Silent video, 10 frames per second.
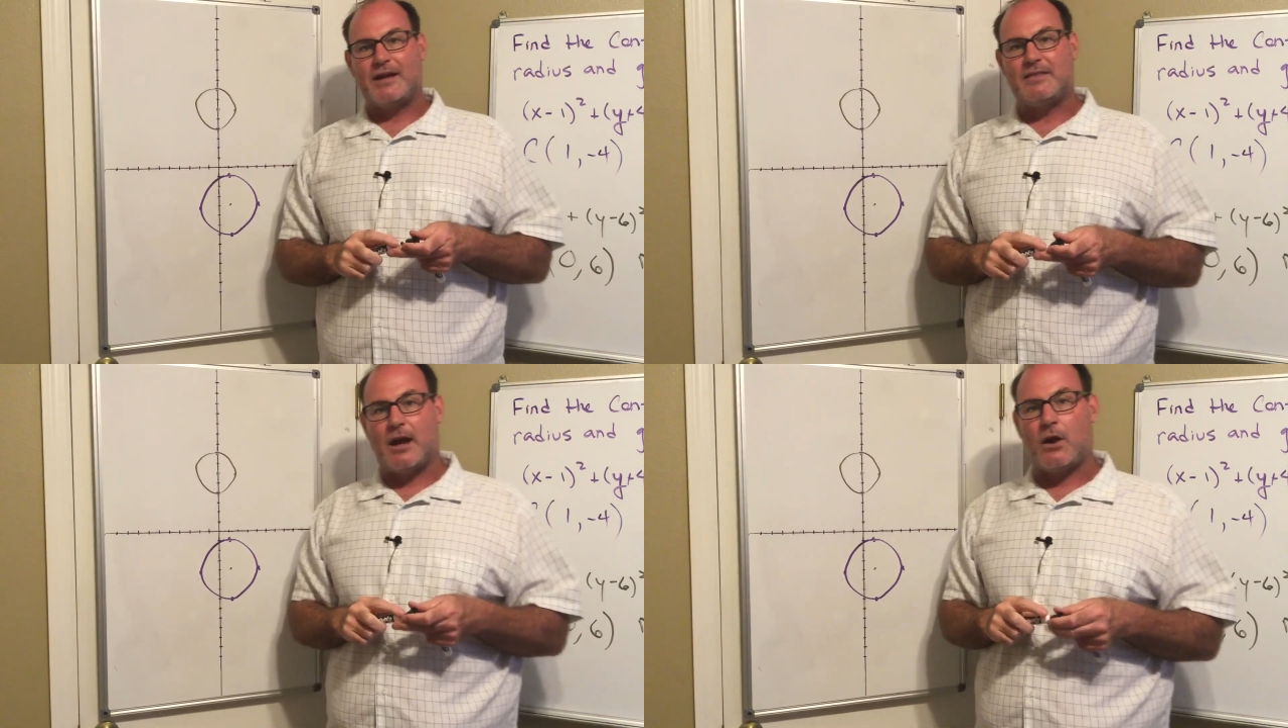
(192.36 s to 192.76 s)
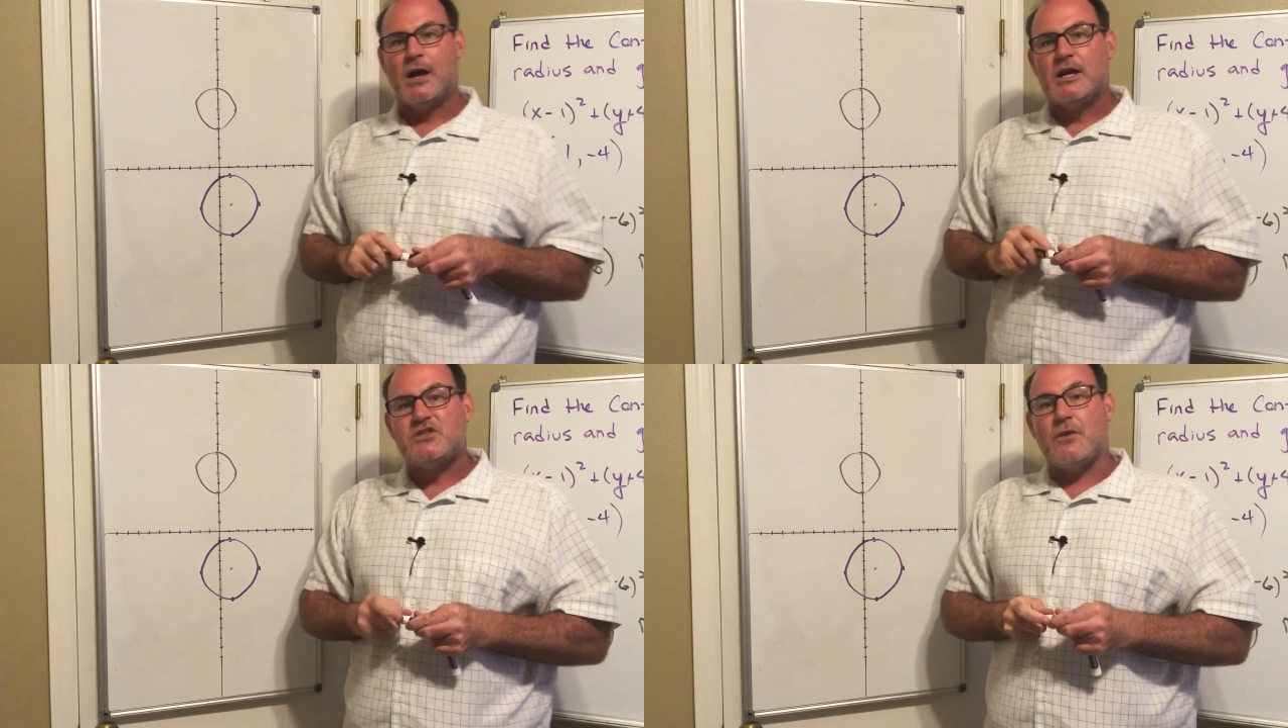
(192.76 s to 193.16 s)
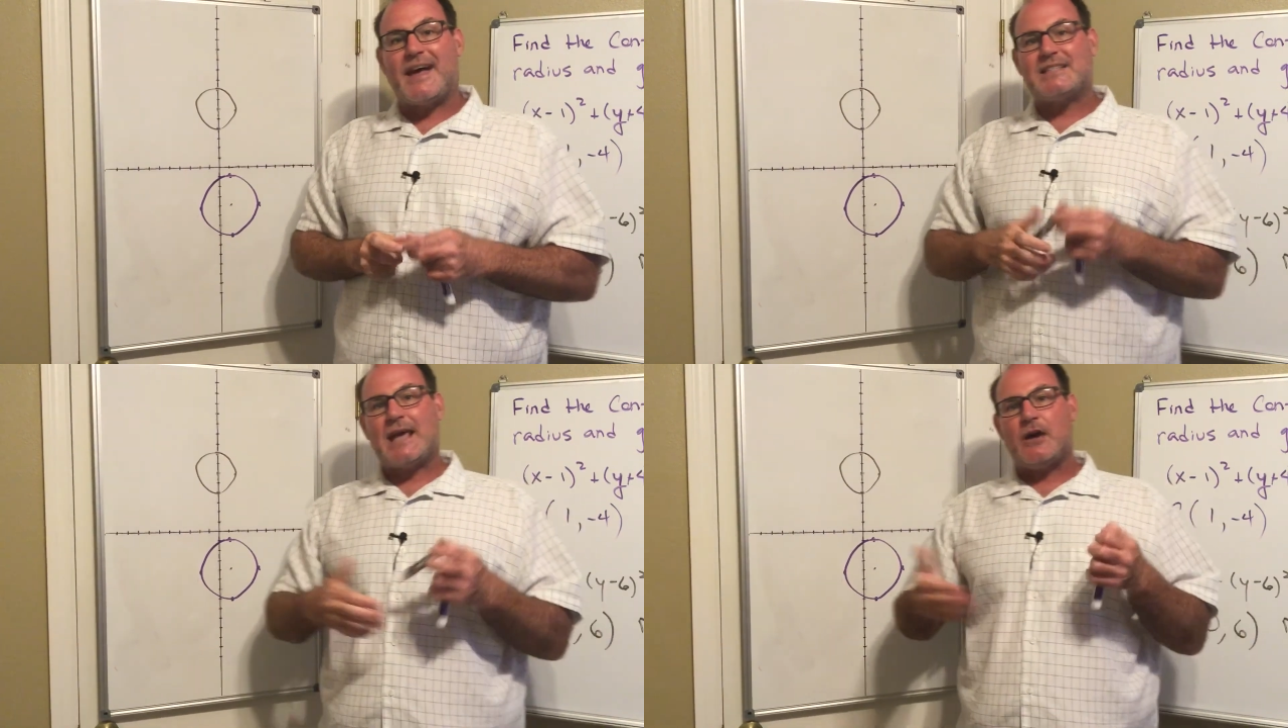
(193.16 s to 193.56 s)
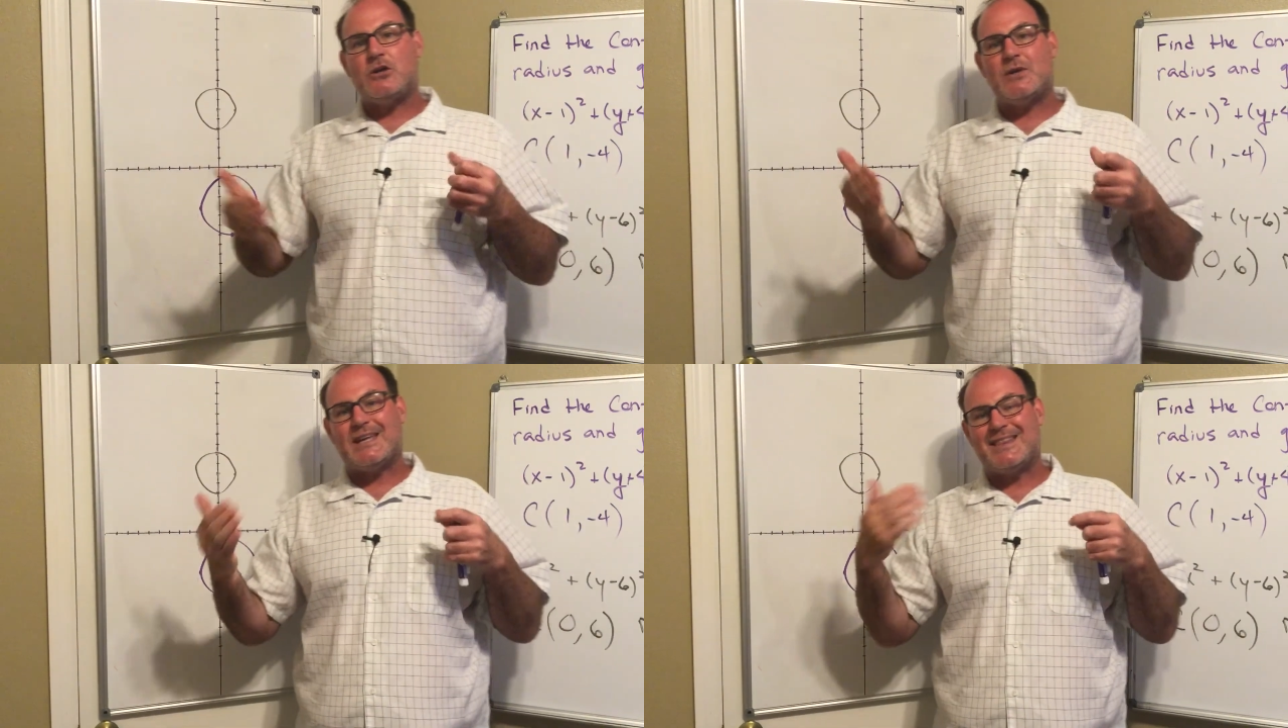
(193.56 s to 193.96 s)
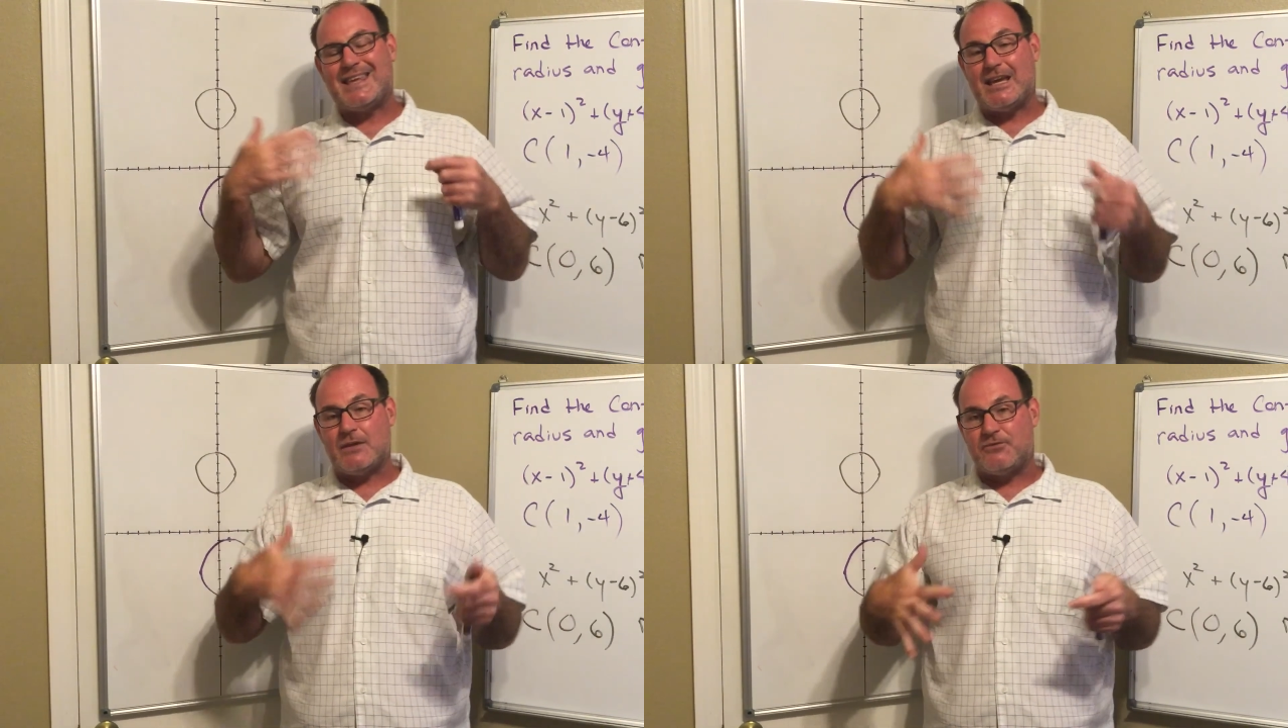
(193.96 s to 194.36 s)
there. So that's how you get the
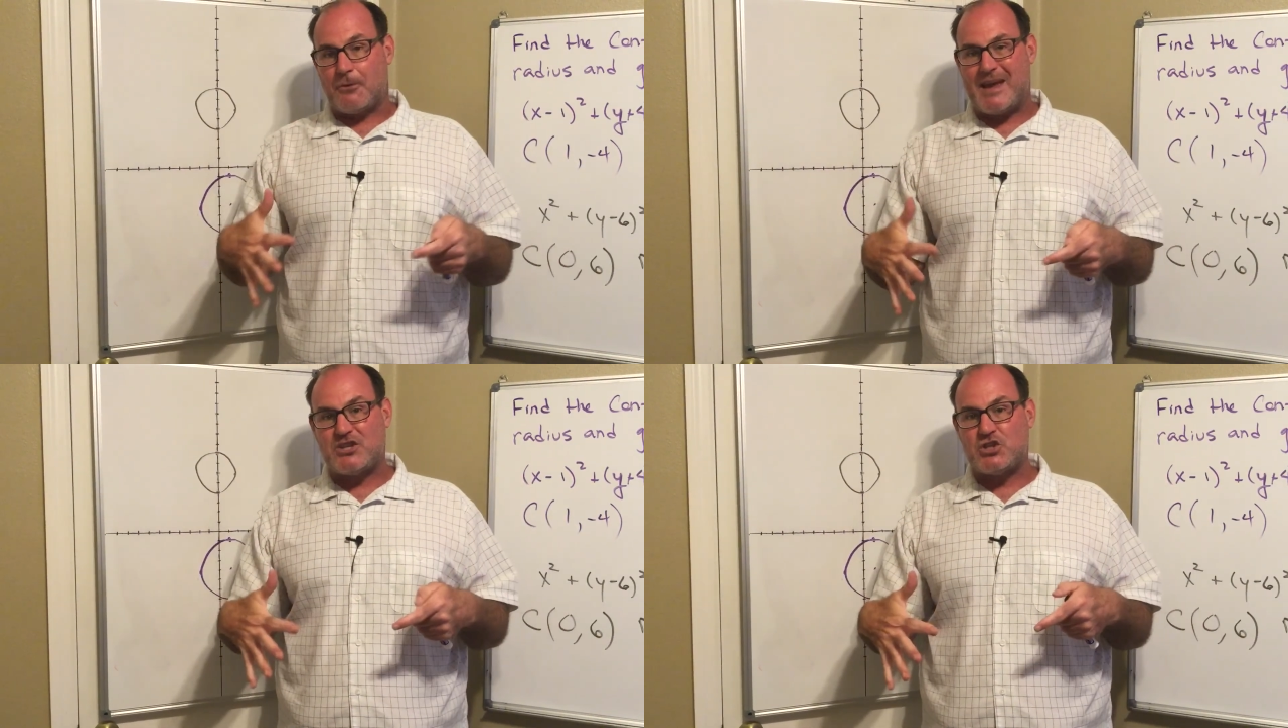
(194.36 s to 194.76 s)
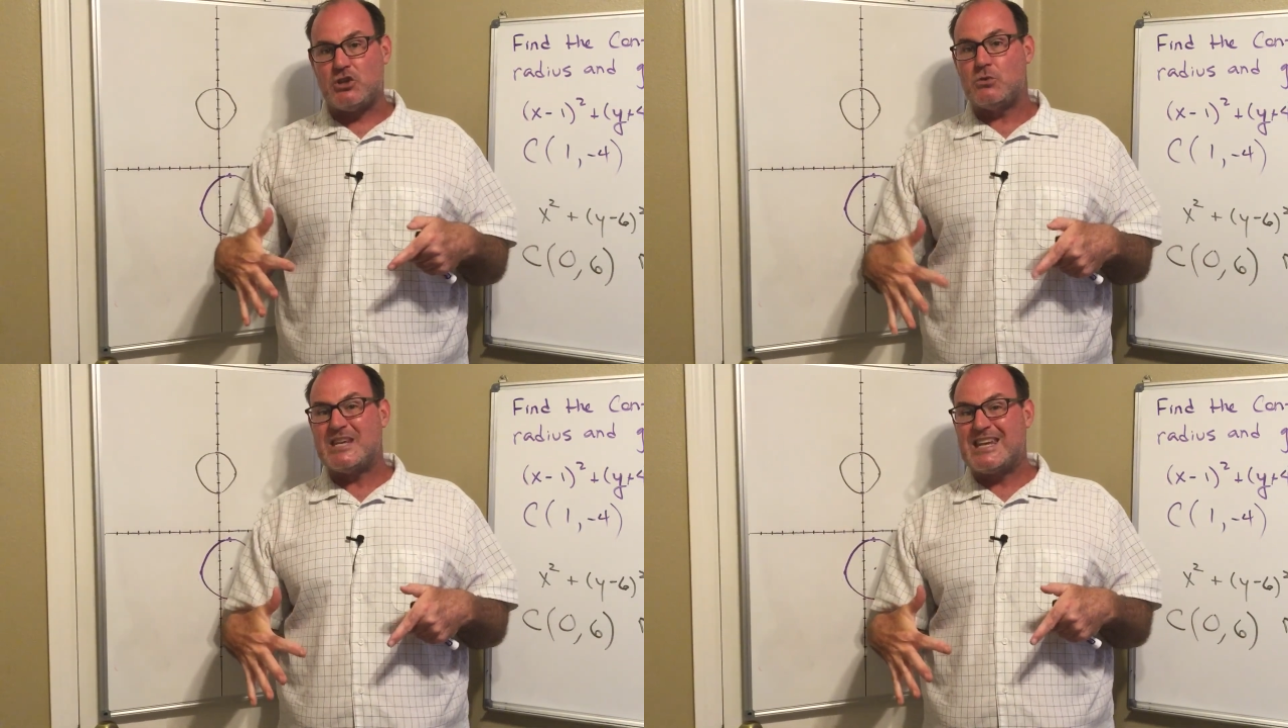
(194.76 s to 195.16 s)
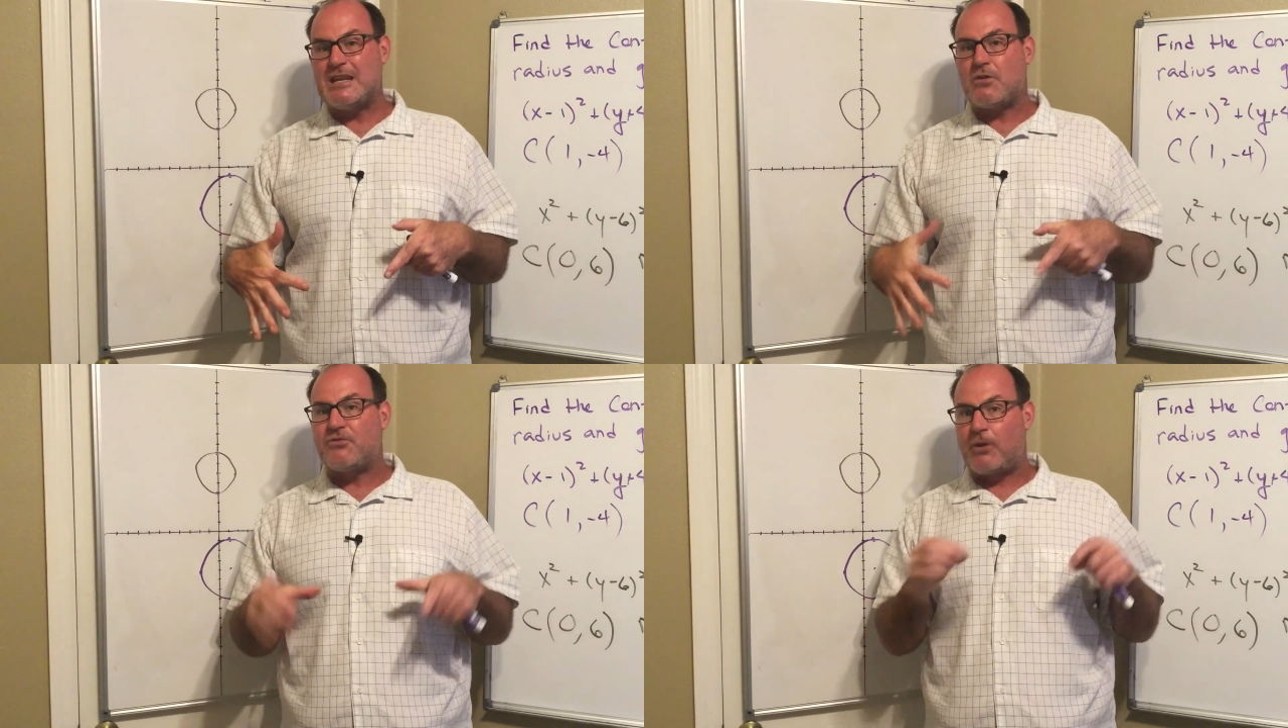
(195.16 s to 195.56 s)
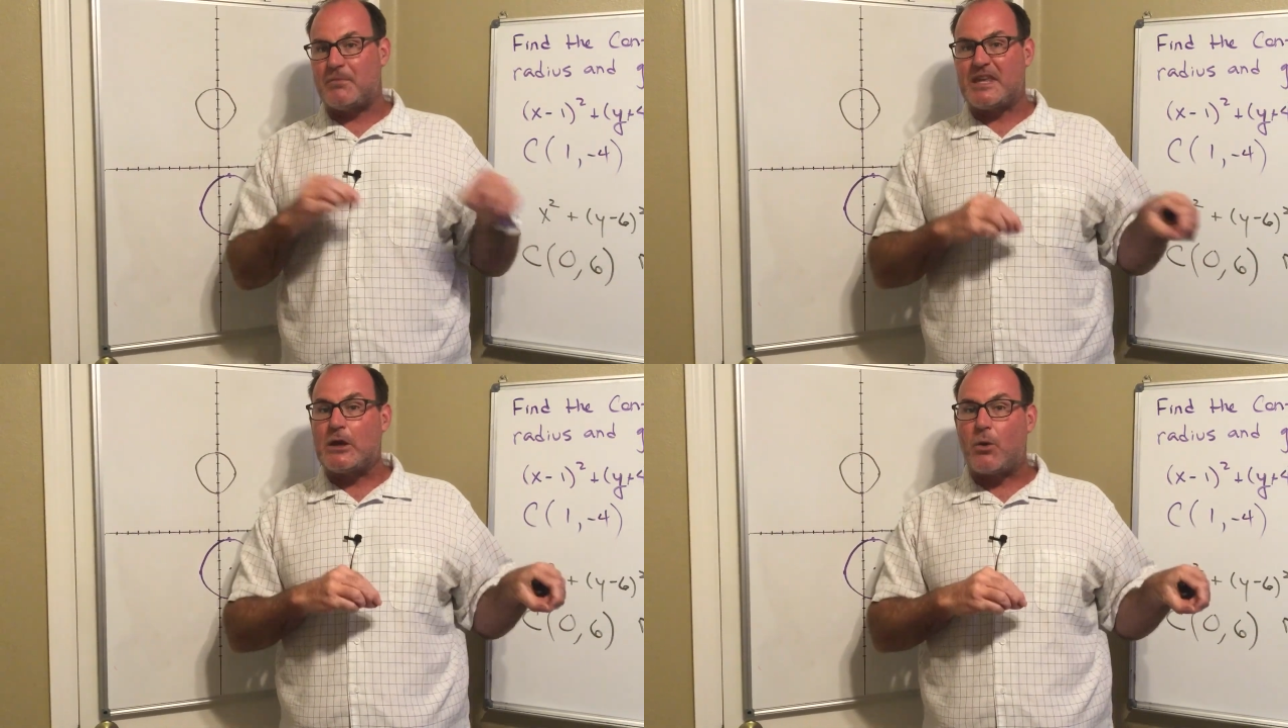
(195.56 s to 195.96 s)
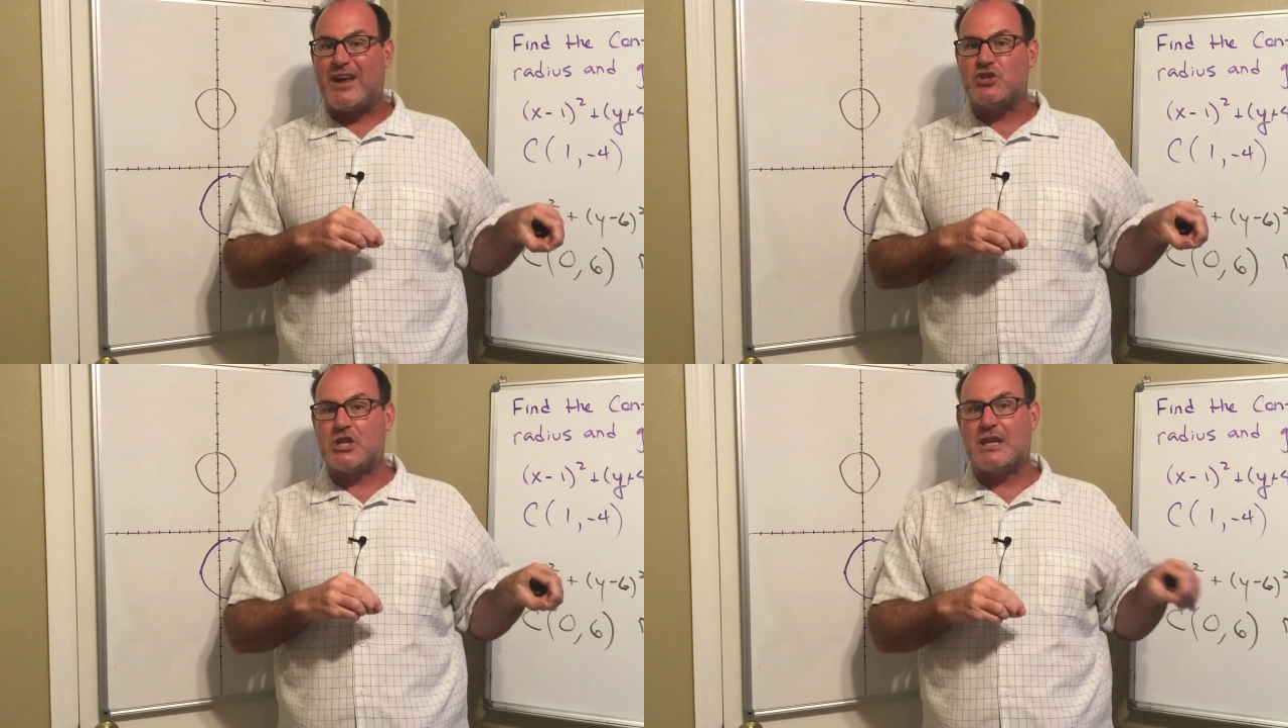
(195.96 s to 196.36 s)
information you need from the
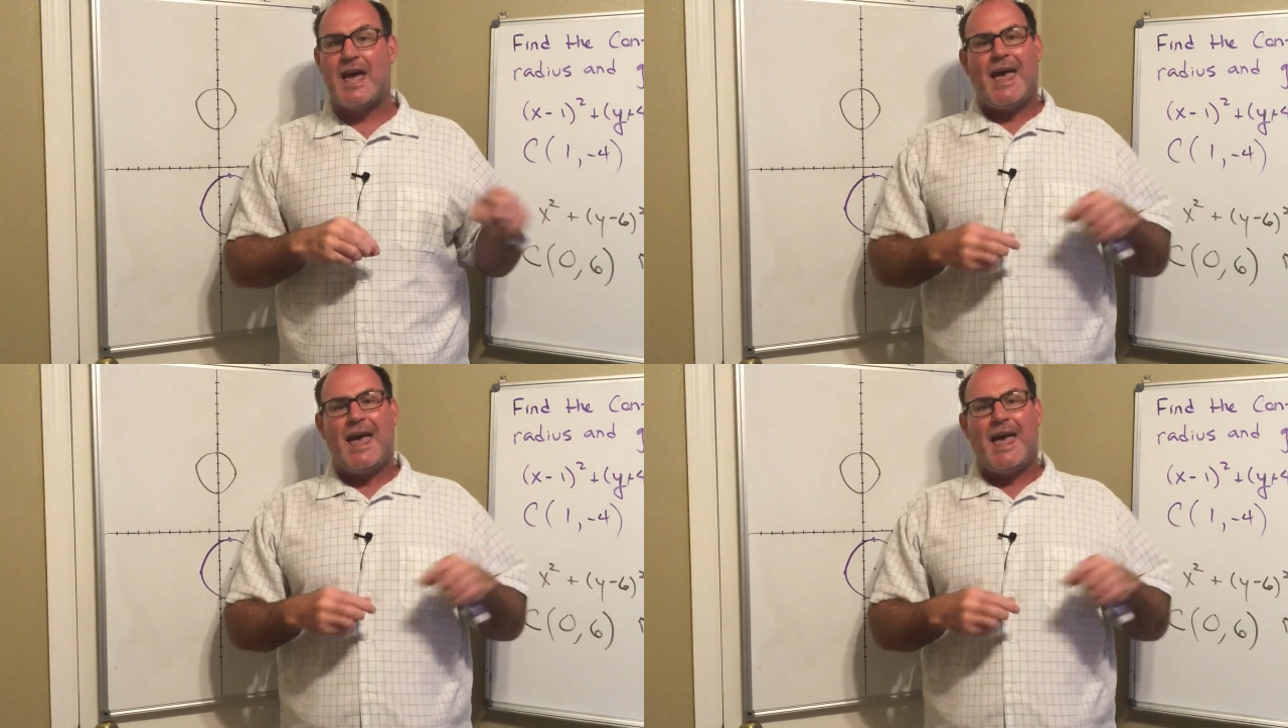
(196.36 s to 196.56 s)
equation,